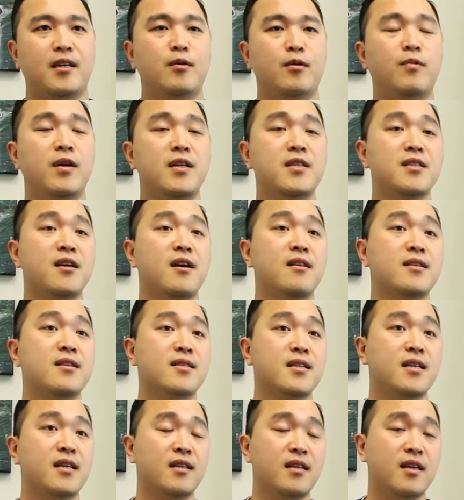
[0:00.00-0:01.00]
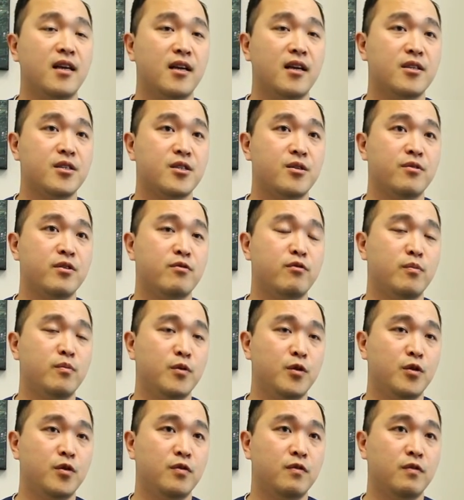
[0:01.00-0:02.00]
Once all the skin cancer is
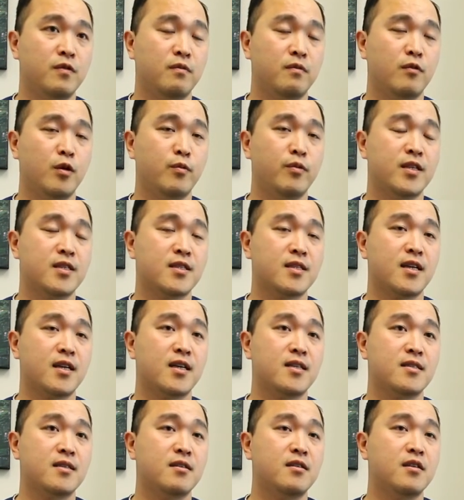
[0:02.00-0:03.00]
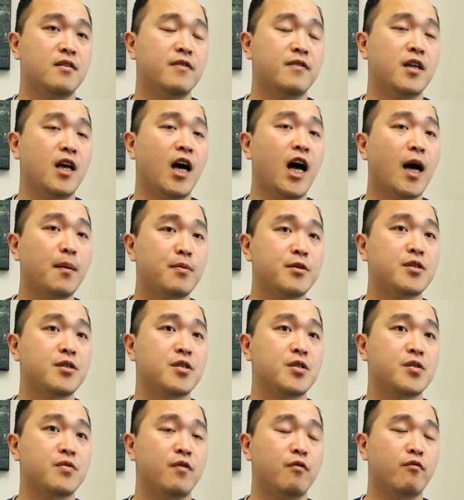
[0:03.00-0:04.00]
removed, we will discuss the different
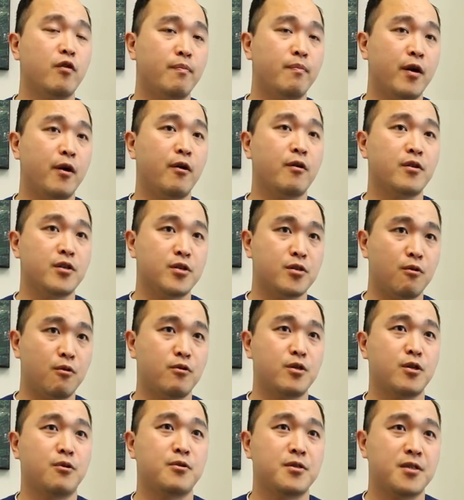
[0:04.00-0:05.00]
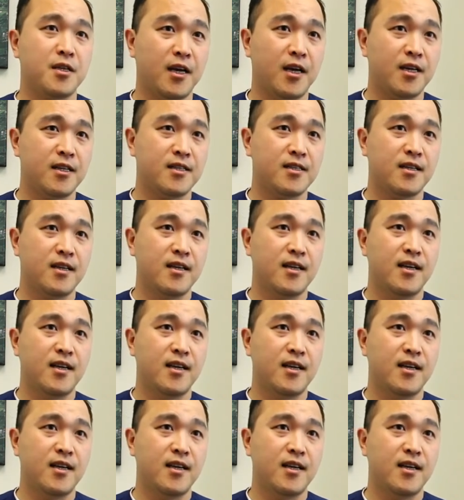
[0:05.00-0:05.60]
options for repairing the surgical site.